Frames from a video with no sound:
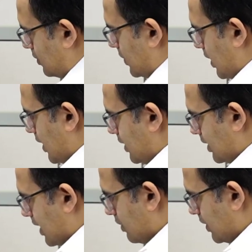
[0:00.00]
and the
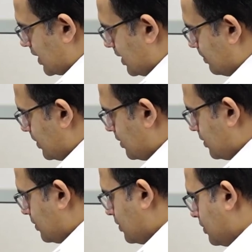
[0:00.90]
grounding clip
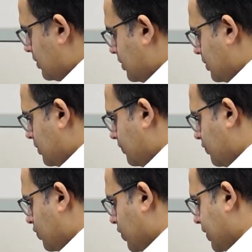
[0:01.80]

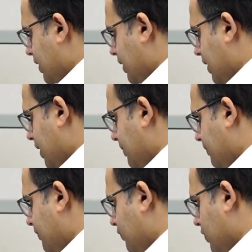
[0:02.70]
for the
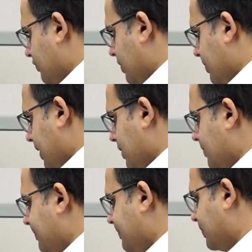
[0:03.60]
front panel.
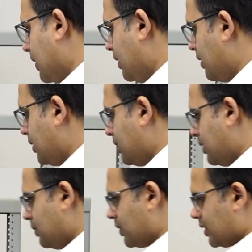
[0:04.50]

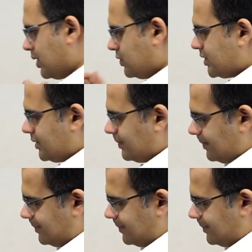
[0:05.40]
I'm going to close it.